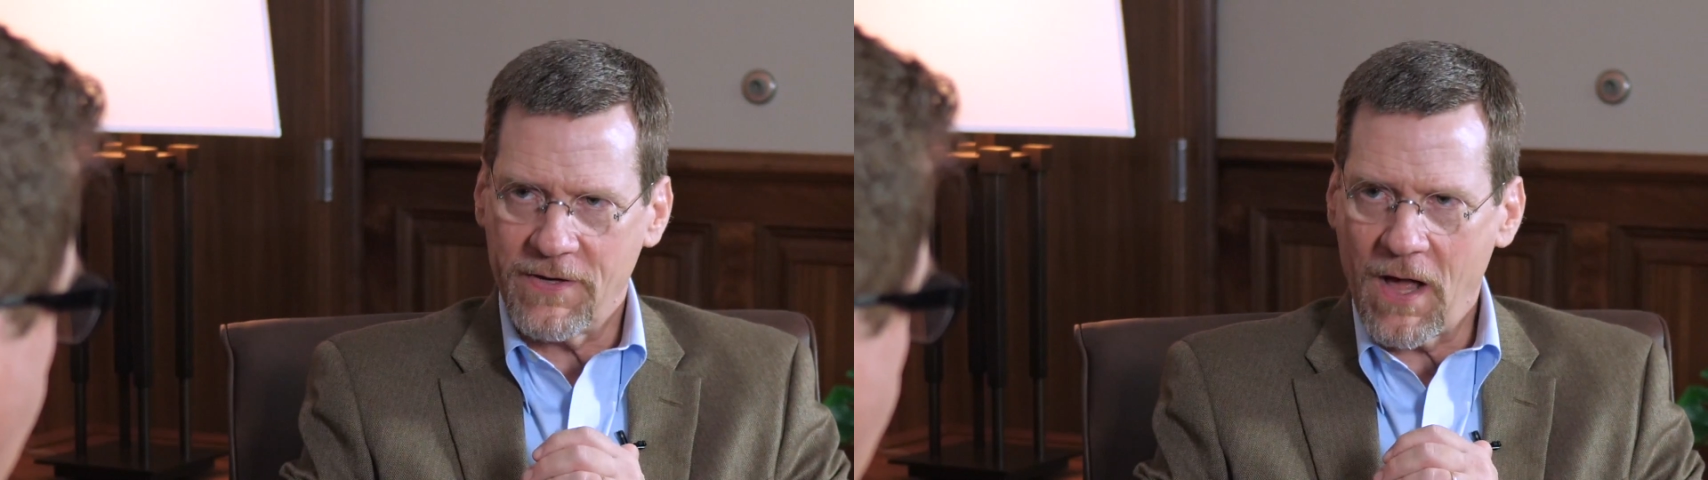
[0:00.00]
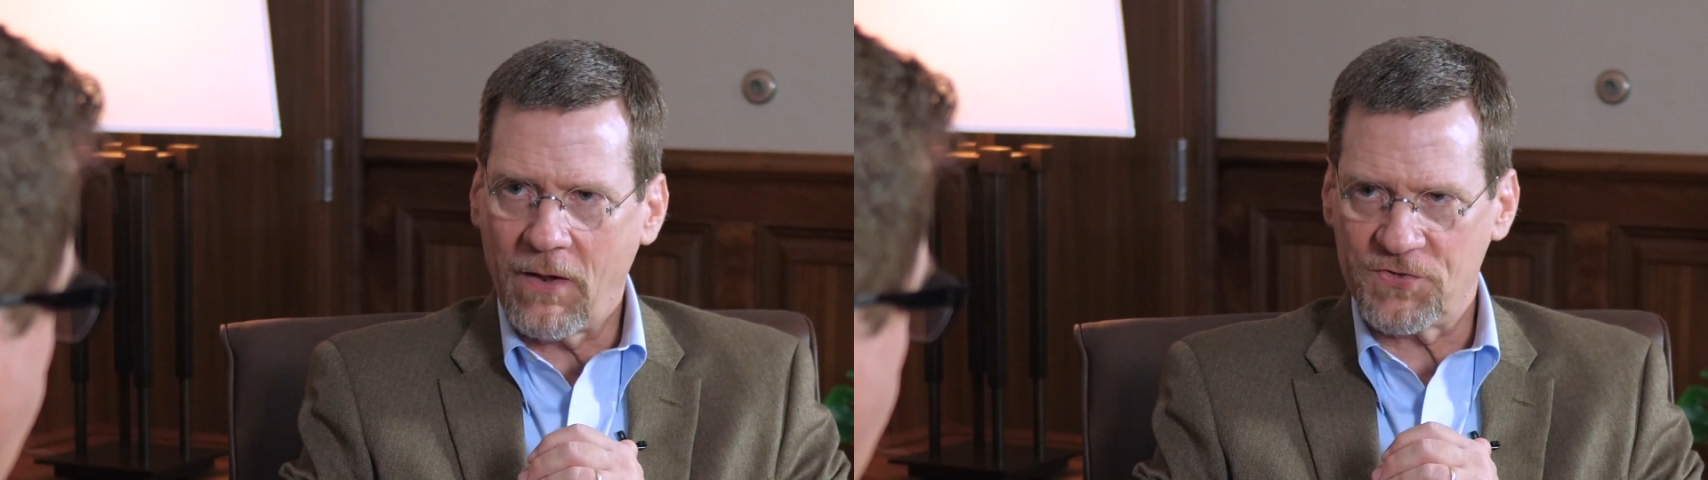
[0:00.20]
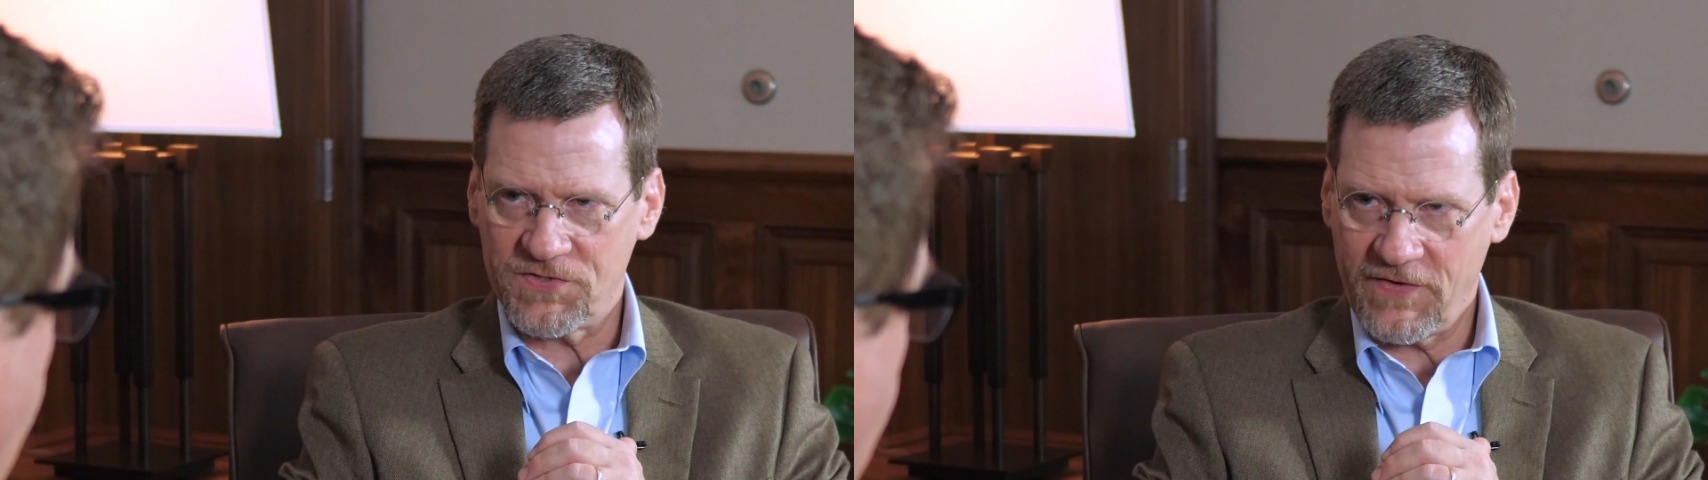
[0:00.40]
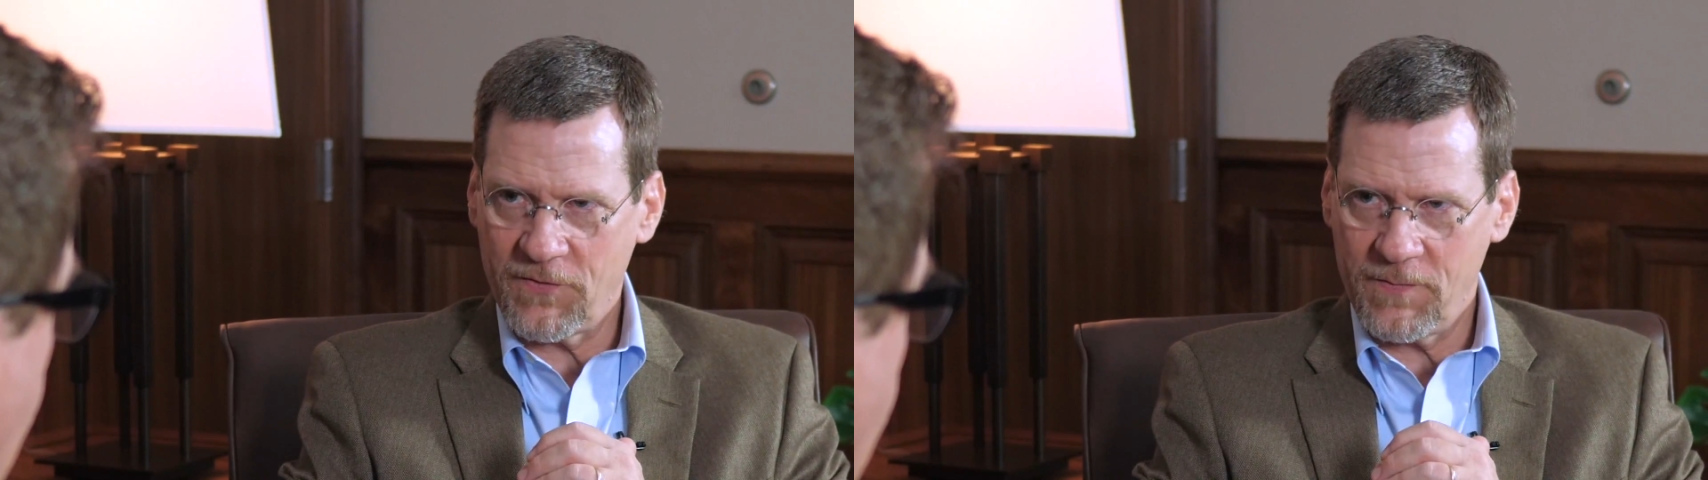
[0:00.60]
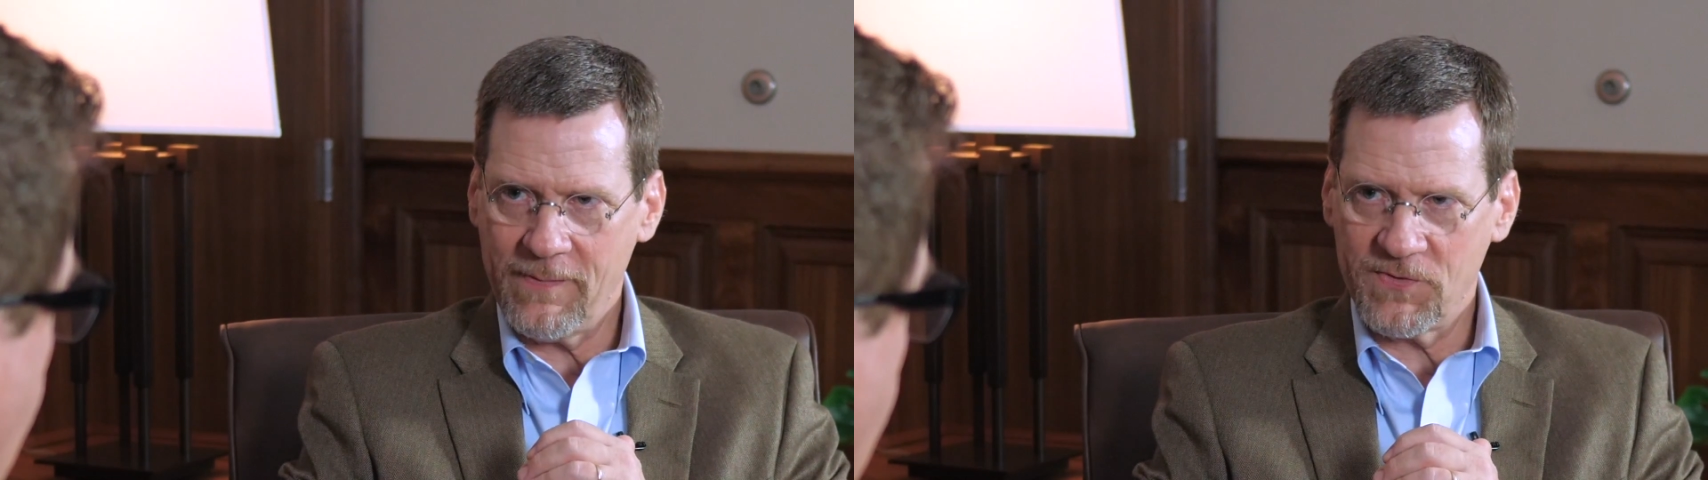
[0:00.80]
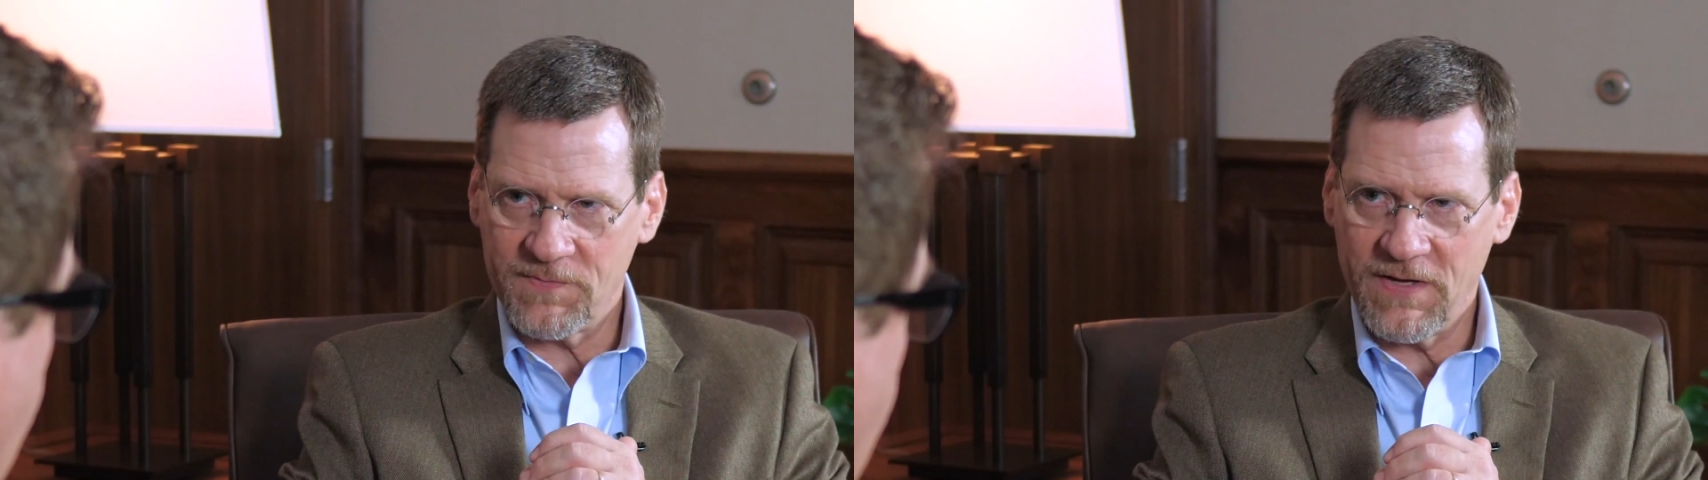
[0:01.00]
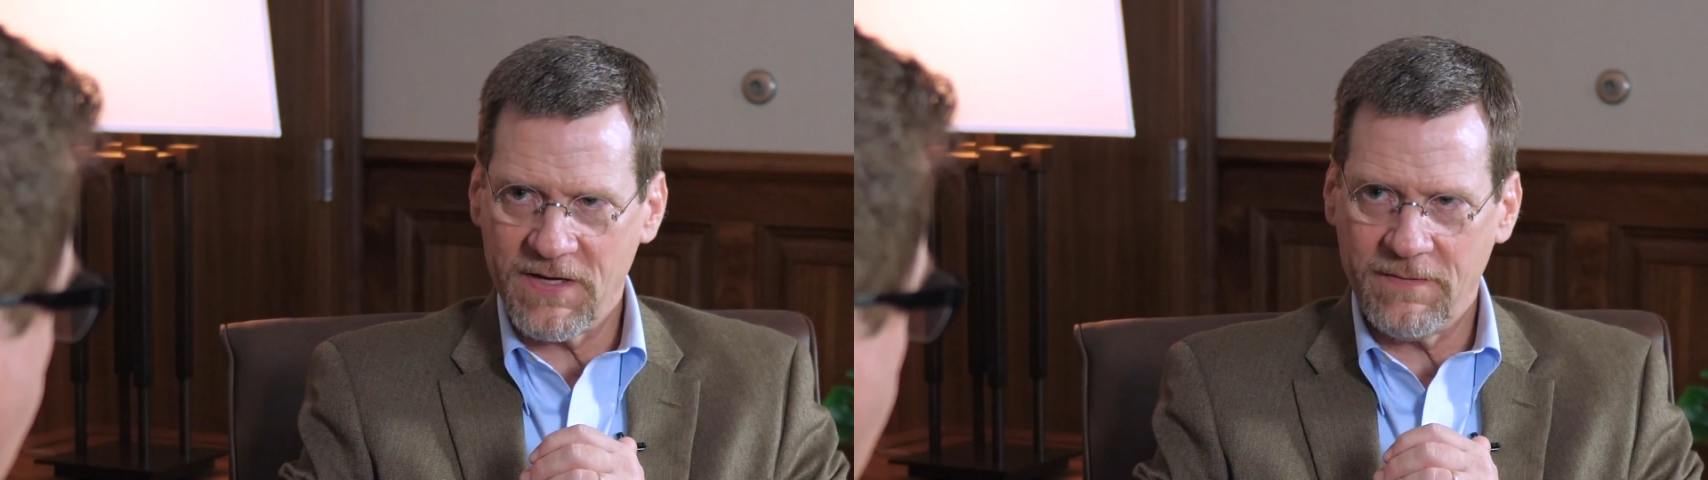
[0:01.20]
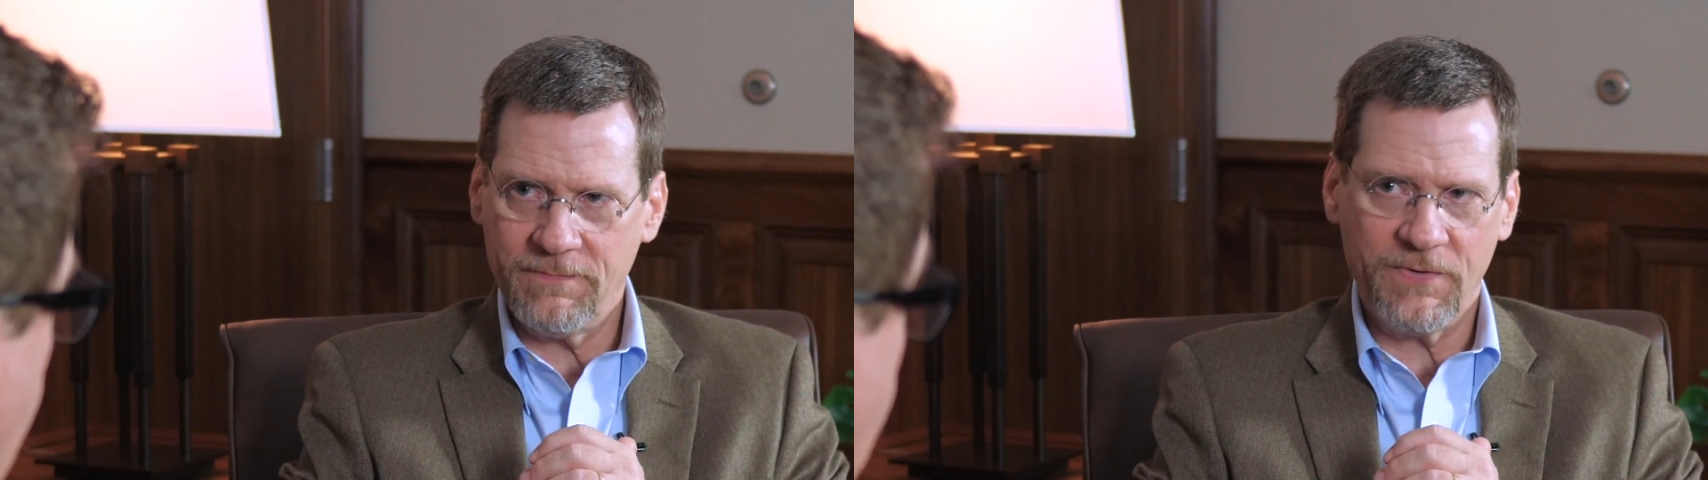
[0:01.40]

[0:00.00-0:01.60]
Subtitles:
of other people's money,